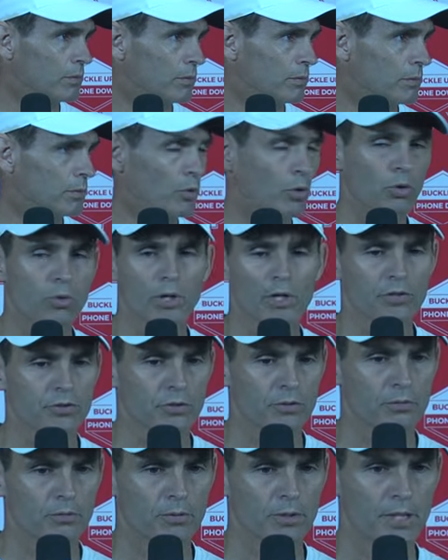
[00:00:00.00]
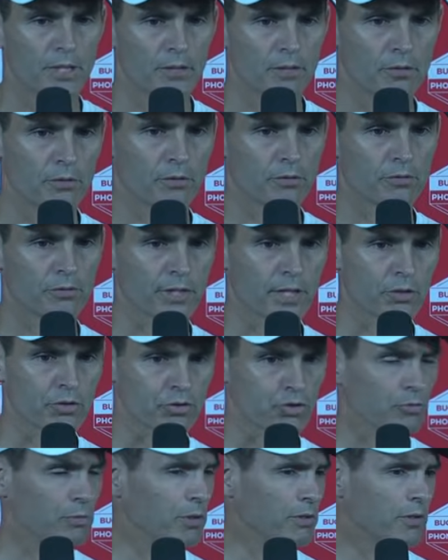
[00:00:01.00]
No question. Yeah, the scouts
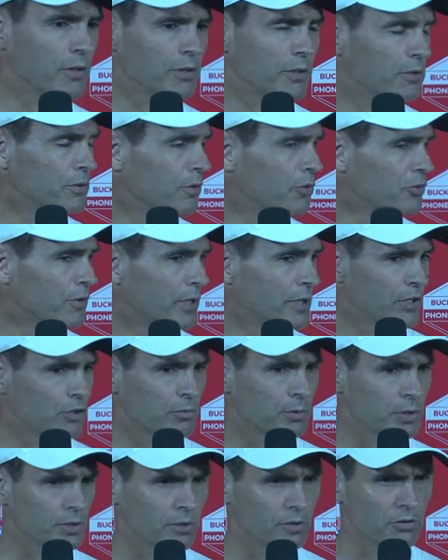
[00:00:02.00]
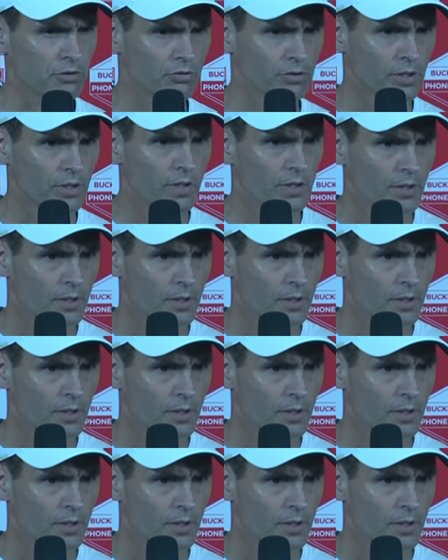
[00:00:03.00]
should be looking at those guys because,